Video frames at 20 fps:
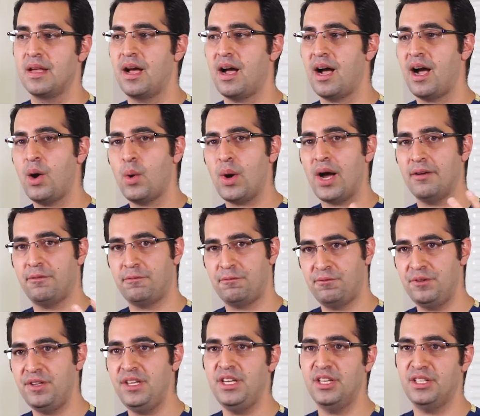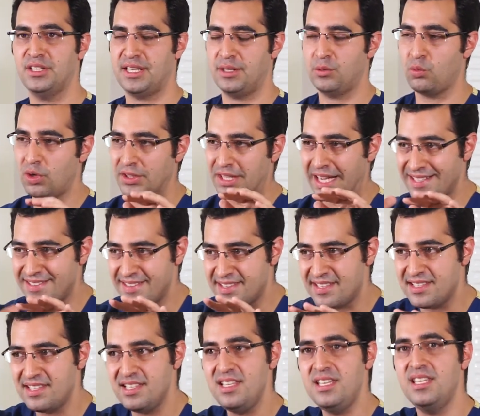how I feel and what I
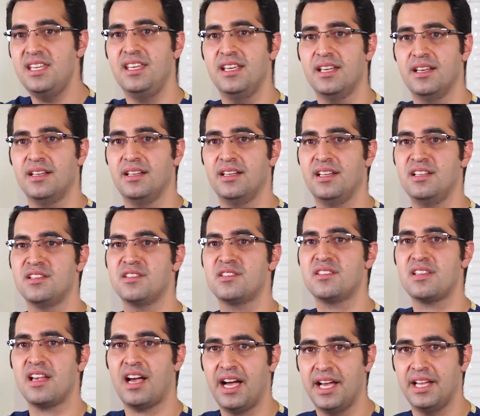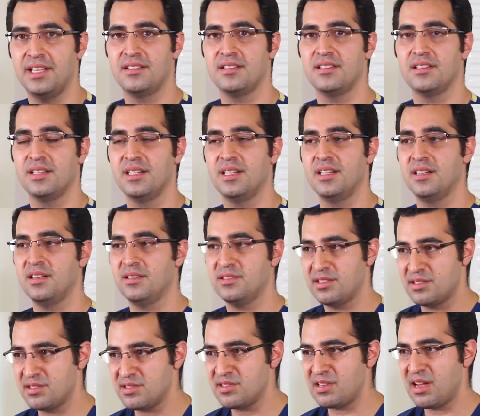see inside.
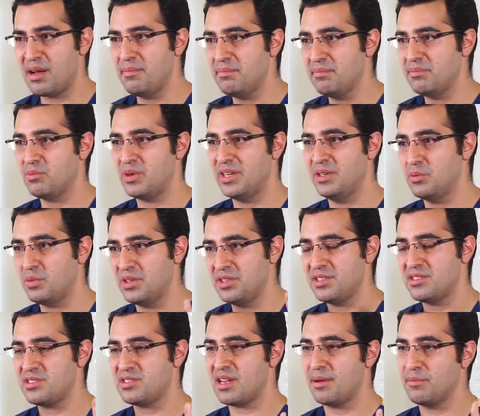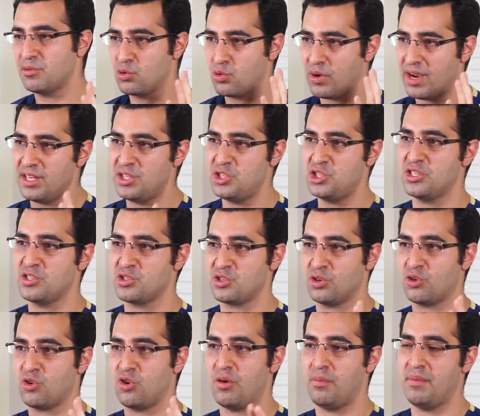There's some, when there's some questions or
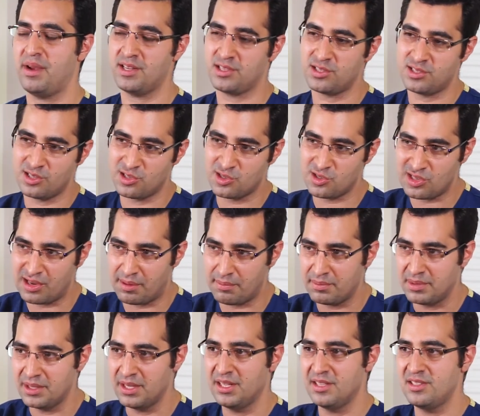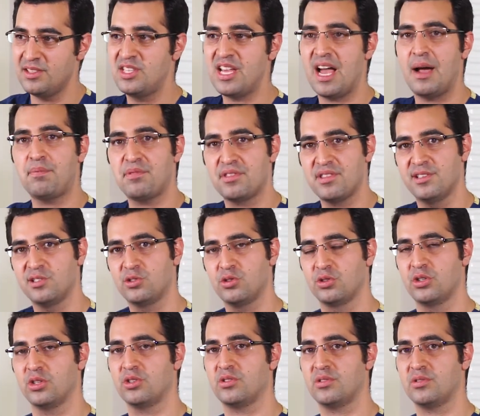comments, there's some depth into
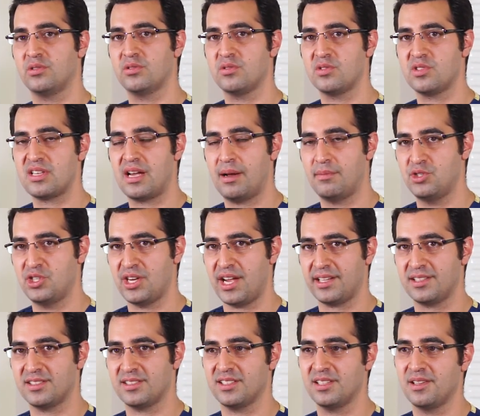the subject.